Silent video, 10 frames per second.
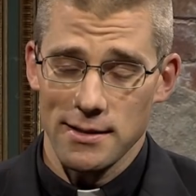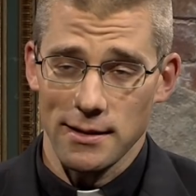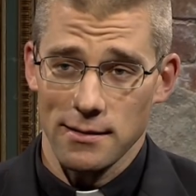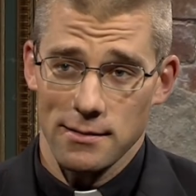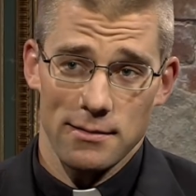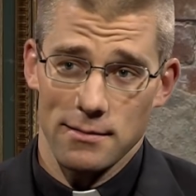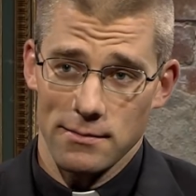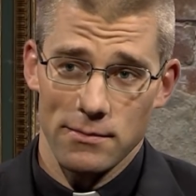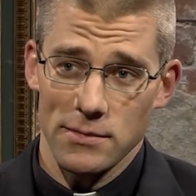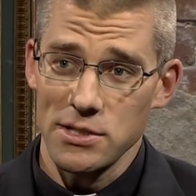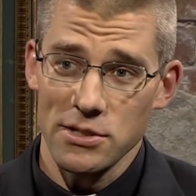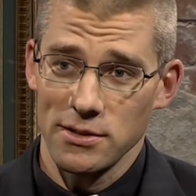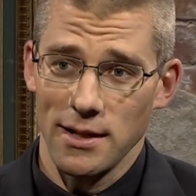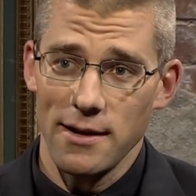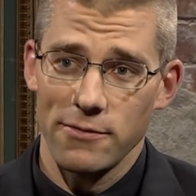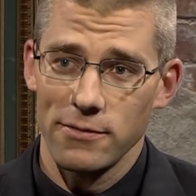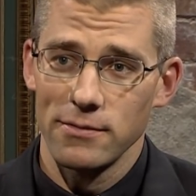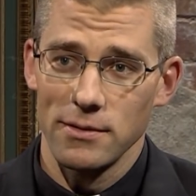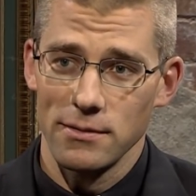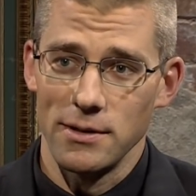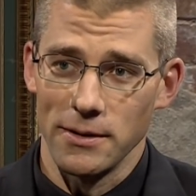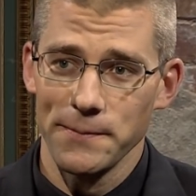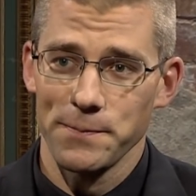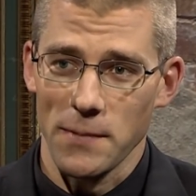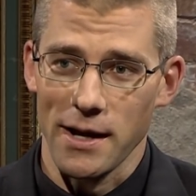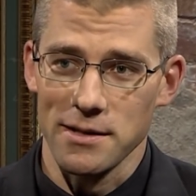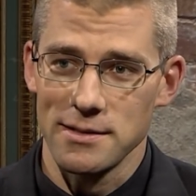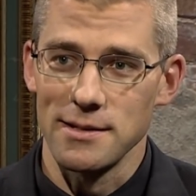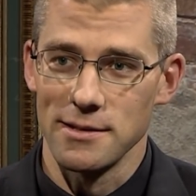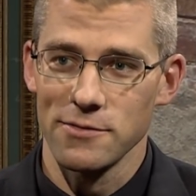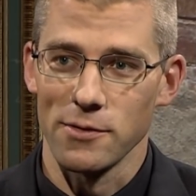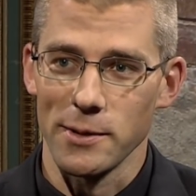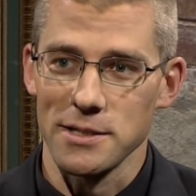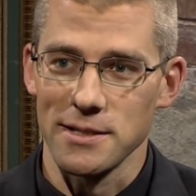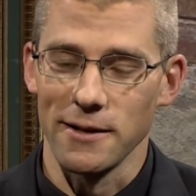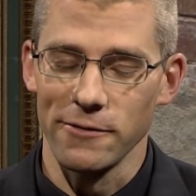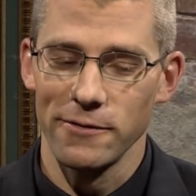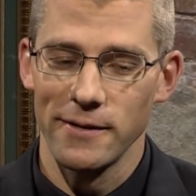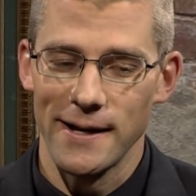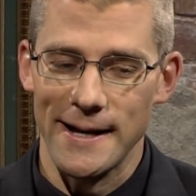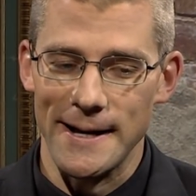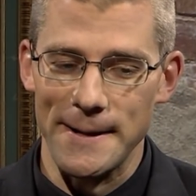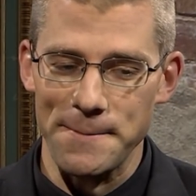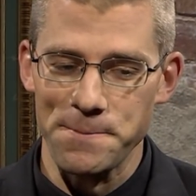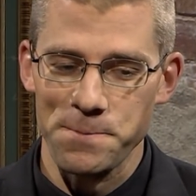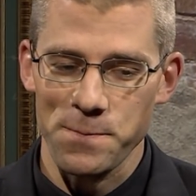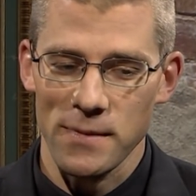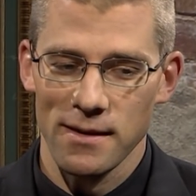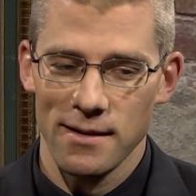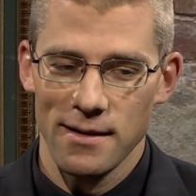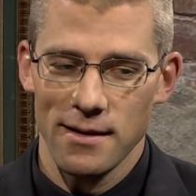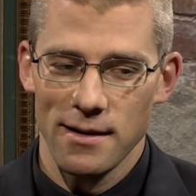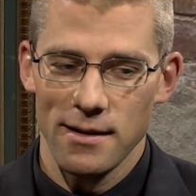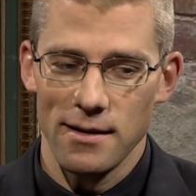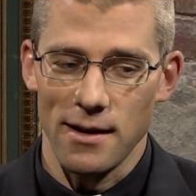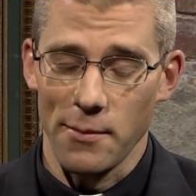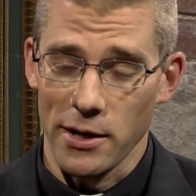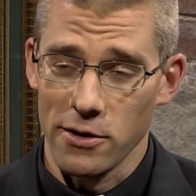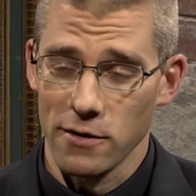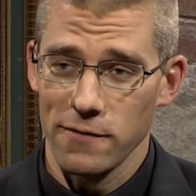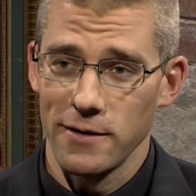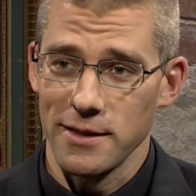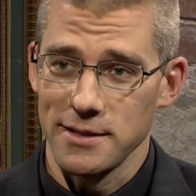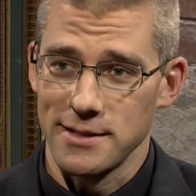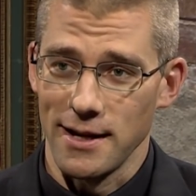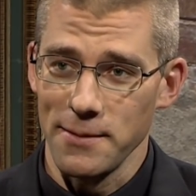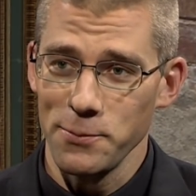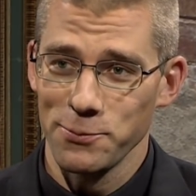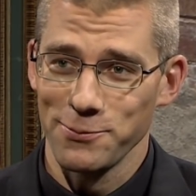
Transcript: to think, this is a good life. Yeah. You know, I could see this for myself. Um, now, my girlfriend at the time